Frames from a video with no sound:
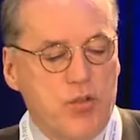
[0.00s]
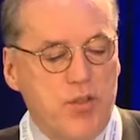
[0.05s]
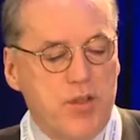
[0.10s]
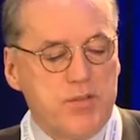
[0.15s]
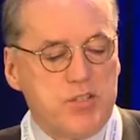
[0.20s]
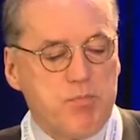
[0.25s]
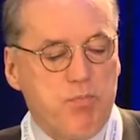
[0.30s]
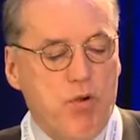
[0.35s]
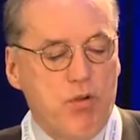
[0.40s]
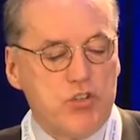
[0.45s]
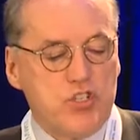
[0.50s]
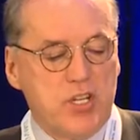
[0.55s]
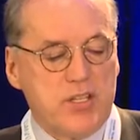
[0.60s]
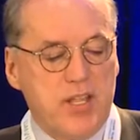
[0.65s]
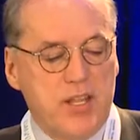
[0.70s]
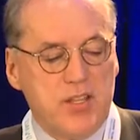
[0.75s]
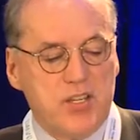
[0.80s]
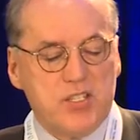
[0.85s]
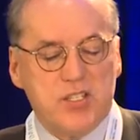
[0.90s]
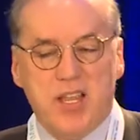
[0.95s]
this project
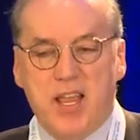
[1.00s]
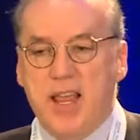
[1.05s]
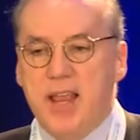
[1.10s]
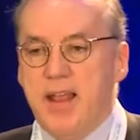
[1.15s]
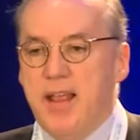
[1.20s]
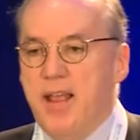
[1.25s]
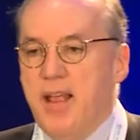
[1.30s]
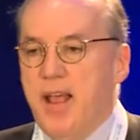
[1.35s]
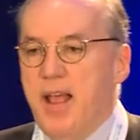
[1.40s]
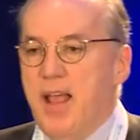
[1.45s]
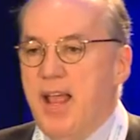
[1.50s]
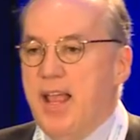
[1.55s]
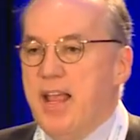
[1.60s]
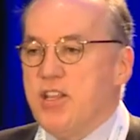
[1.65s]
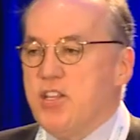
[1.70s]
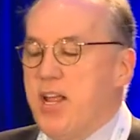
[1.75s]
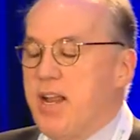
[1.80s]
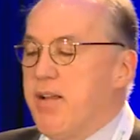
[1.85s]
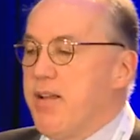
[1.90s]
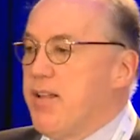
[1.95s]
that they say
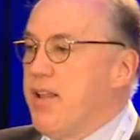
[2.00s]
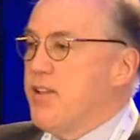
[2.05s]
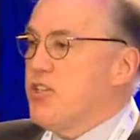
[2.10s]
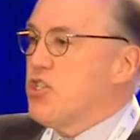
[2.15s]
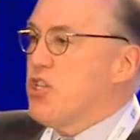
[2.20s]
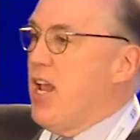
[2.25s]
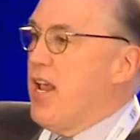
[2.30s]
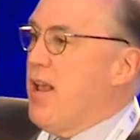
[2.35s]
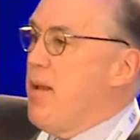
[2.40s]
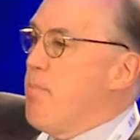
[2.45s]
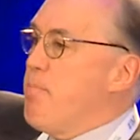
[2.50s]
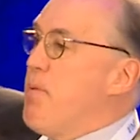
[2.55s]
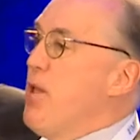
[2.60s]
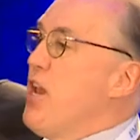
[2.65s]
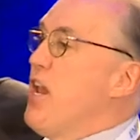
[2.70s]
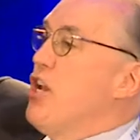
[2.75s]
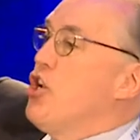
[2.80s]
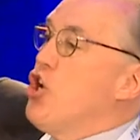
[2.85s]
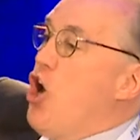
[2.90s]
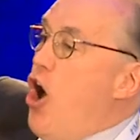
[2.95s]
is say a
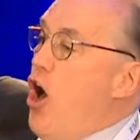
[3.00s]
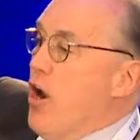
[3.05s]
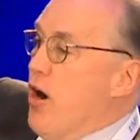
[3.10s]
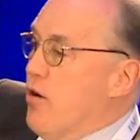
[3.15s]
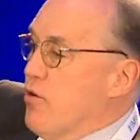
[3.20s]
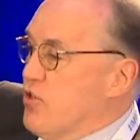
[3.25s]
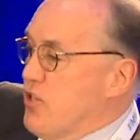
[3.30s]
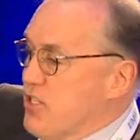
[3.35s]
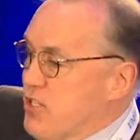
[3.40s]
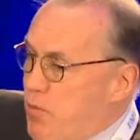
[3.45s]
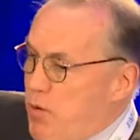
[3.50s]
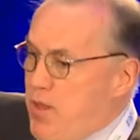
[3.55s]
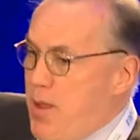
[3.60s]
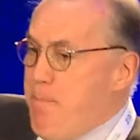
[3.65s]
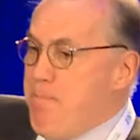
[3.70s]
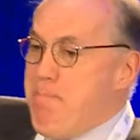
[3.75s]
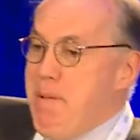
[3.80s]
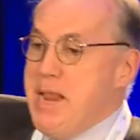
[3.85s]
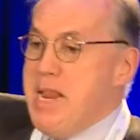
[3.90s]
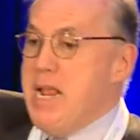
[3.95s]
billion dollars. It's worth
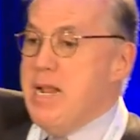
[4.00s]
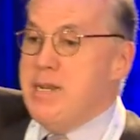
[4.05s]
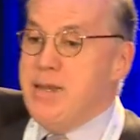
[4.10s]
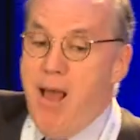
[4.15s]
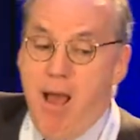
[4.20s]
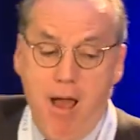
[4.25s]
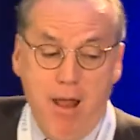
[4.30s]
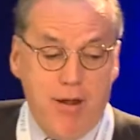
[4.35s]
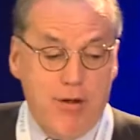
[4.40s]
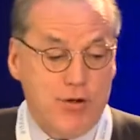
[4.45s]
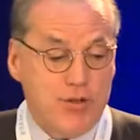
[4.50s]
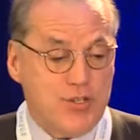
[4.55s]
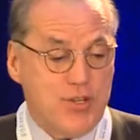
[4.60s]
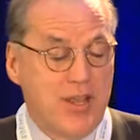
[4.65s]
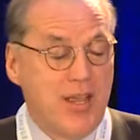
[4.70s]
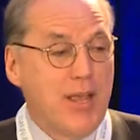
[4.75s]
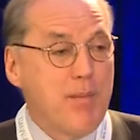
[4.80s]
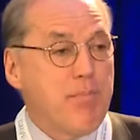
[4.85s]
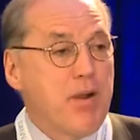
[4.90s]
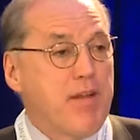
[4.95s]
a billion dollars.
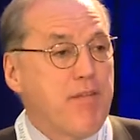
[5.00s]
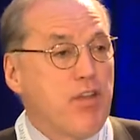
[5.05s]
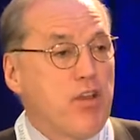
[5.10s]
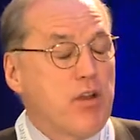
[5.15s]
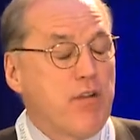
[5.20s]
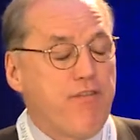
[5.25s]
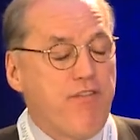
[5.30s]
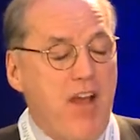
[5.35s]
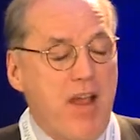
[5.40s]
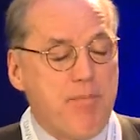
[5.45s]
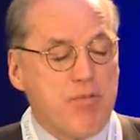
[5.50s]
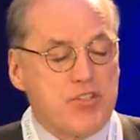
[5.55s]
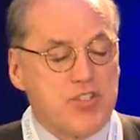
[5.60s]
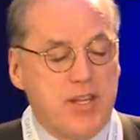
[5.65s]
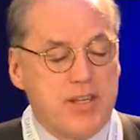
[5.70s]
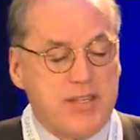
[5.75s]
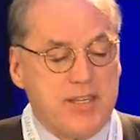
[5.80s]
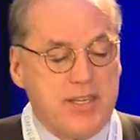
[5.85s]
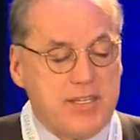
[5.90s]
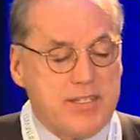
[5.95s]
But if you use a
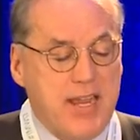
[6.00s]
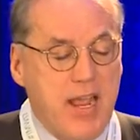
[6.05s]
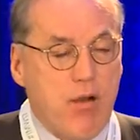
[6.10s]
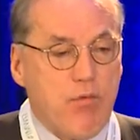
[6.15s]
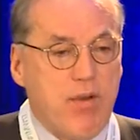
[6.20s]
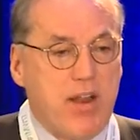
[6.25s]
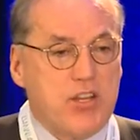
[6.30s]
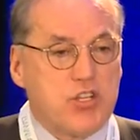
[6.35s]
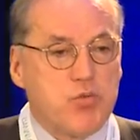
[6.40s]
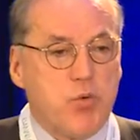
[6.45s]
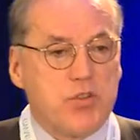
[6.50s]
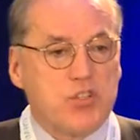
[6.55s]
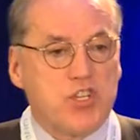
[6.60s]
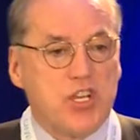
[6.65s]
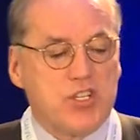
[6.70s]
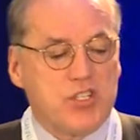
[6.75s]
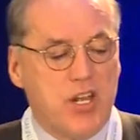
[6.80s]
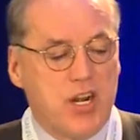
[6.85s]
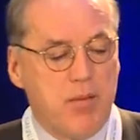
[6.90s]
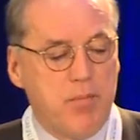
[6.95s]
5% discount rate, it's worth
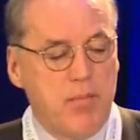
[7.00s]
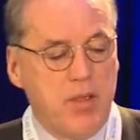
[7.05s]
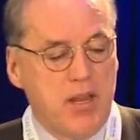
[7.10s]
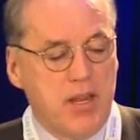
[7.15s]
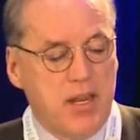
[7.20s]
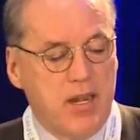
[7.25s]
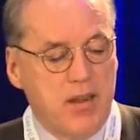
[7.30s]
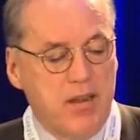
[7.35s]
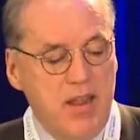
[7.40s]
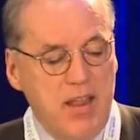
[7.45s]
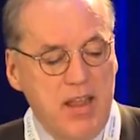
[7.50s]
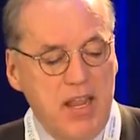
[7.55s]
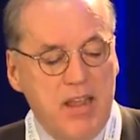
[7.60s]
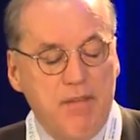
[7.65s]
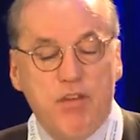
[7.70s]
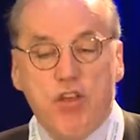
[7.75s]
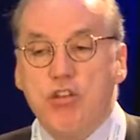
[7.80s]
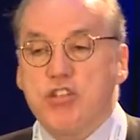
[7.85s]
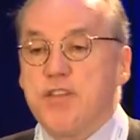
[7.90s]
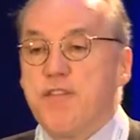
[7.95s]
600 million.
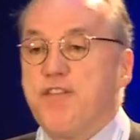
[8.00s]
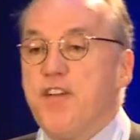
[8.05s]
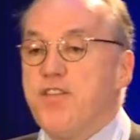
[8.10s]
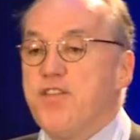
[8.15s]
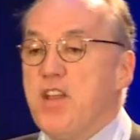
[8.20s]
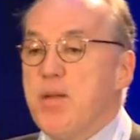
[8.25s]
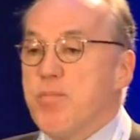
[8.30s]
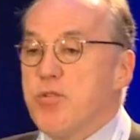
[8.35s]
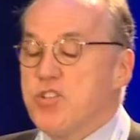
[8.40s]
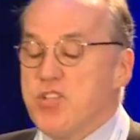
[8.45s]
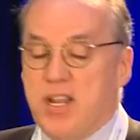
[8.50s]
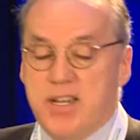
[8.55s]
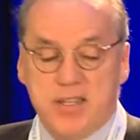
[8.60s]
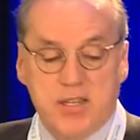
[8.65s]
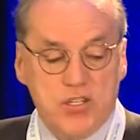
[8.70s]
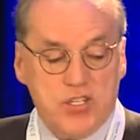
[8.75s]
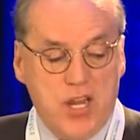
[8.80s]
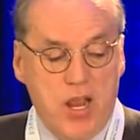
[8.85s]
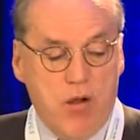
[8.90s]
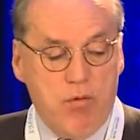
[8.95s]
If you use a 15%
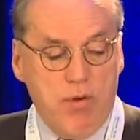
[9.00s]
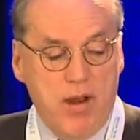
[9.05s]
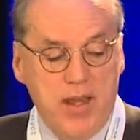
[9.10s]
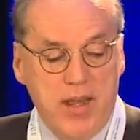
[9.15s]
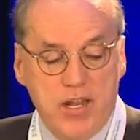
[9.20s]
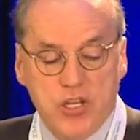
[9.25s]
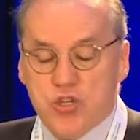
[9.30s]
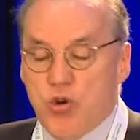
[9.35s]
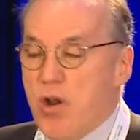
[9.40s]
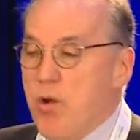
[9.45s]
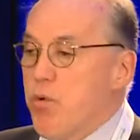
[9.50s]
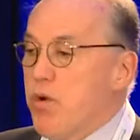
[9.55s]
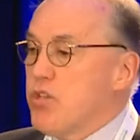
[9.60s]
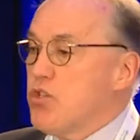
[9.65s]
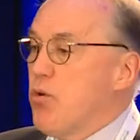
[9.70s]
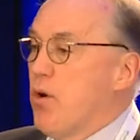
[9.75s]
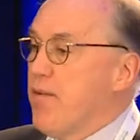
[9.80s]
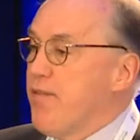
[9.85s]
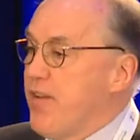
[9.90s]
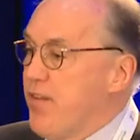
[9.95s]
discount rate, it's only worth
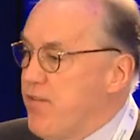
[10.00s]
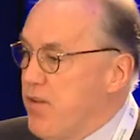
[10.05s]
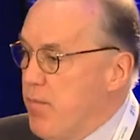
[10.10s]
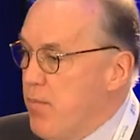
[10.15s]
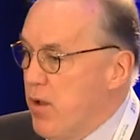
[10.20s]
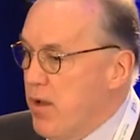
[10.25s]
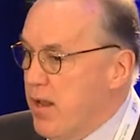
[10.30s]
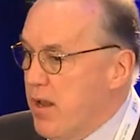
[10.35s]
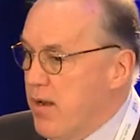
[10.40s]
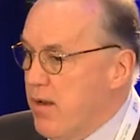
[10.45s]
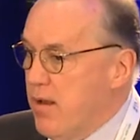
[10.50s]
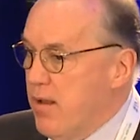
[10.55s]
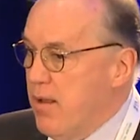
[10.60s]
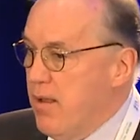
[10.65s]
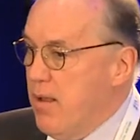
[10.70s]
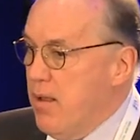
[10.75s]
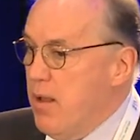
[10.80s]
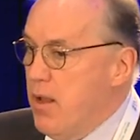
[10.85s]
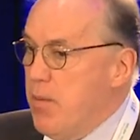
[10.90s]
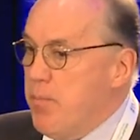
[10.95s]
250 million.
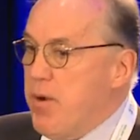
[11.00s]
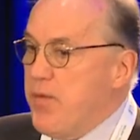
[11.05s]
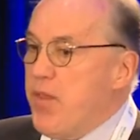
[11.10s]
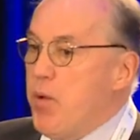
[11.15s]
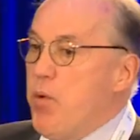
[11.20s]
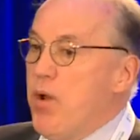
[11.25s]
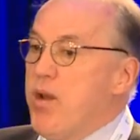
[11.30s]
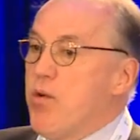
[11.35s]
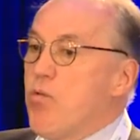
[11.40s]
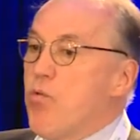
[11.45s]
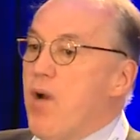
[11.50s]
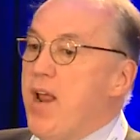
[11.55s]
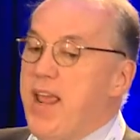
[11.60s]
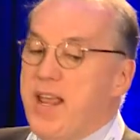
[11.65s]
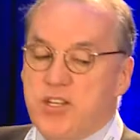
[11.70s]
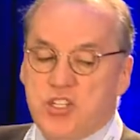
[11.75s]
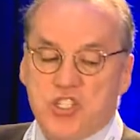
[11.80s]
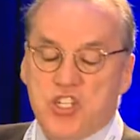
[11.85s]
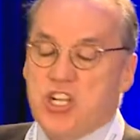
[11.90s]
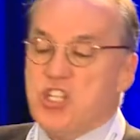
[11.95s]
But they wouldn't
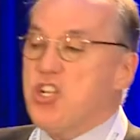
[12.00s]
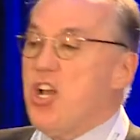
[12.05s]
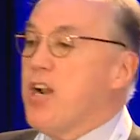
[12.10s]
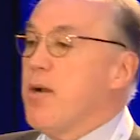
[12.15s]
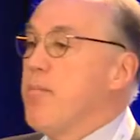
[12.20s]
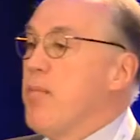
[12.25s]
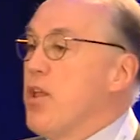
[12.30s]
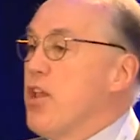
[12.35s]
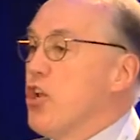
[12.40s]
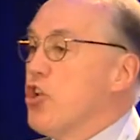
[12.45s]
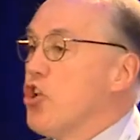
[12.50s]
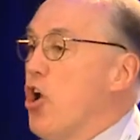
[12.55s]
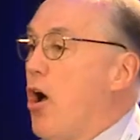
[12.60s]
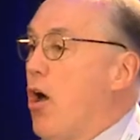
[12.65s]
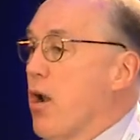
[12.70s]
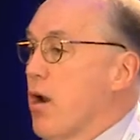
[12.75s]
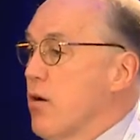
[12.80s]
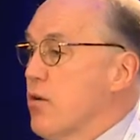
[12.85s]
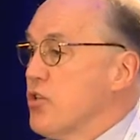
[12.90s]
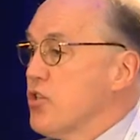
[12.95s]
raise 600 million
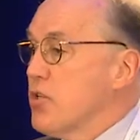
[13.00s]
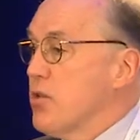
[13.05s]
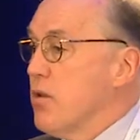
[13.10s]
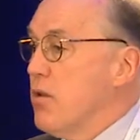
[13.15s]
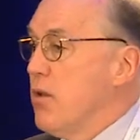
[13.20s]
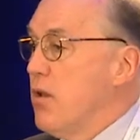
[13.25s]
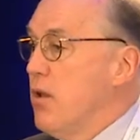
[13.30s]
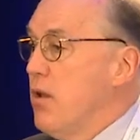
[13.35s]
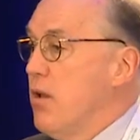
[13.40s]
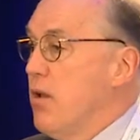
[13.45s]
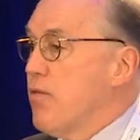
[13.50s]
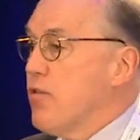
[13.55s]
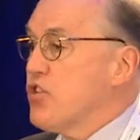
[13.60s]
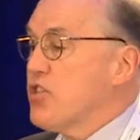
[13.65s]
dollars for